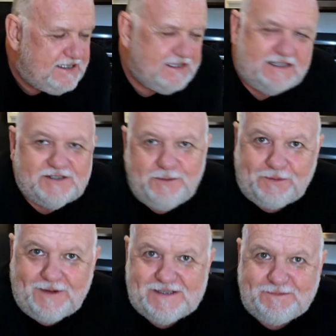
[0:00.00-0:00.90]
is a super
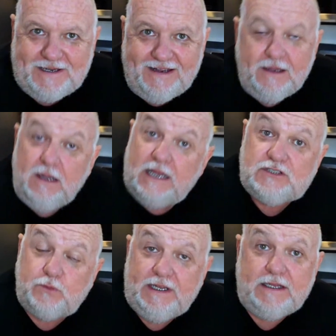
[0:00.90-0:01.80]
recipe. It's
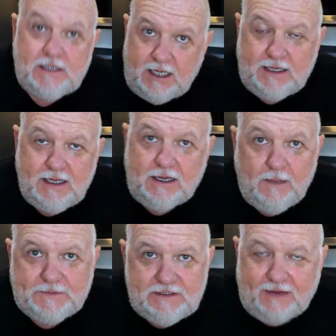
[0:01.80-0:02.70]
really kicking
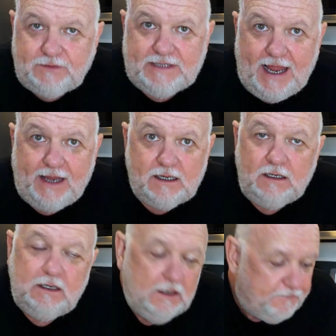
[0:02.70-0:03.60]
up the deviled egg
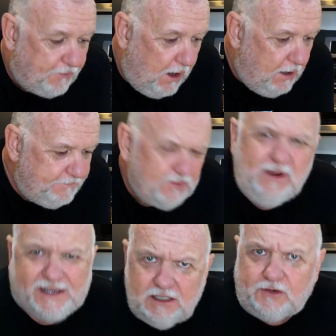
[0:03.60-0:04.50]
from the
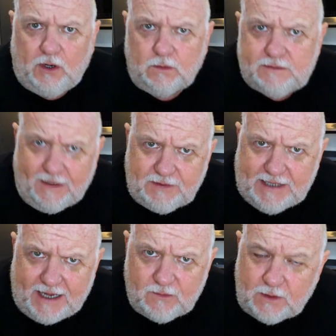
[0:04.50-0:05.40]
regular old deviled
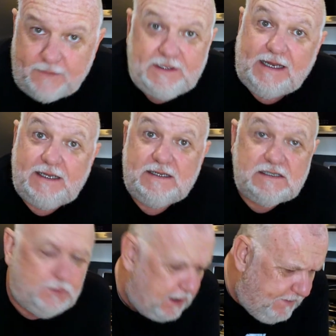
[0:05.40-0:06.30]
egg, whatever that is.
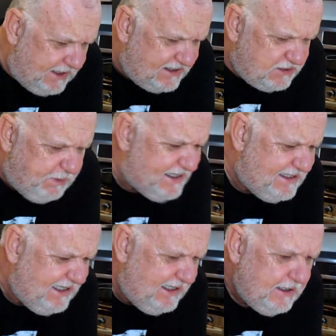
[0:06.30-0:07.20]
So we're gonna make it
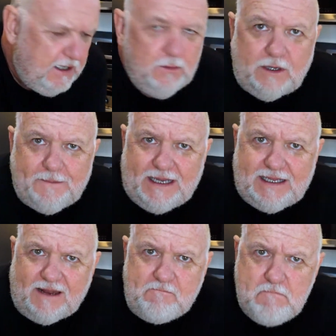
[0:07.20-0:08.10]
spicy, we're gonna make
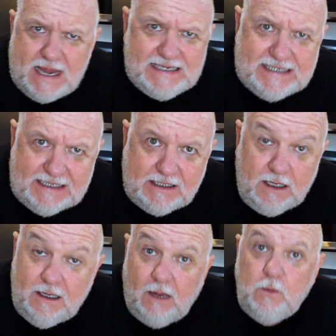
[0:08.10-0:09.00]
it
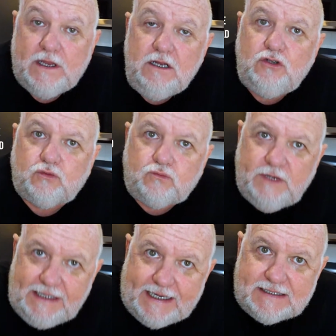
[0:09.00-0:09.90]
amazing, and we're gonna
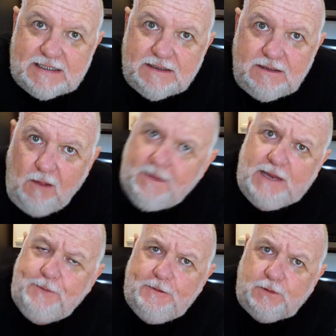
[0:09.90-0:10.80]
grill it. Not many
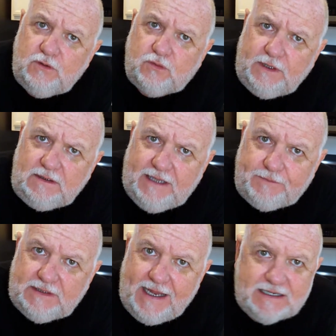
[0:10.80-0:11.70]
people grill
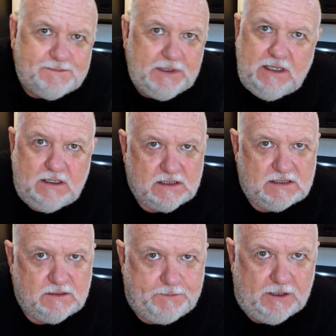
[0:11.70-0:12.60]
deviled eggs, but it is
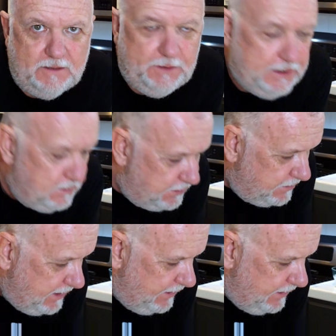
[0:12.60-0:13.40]
superb when you do it.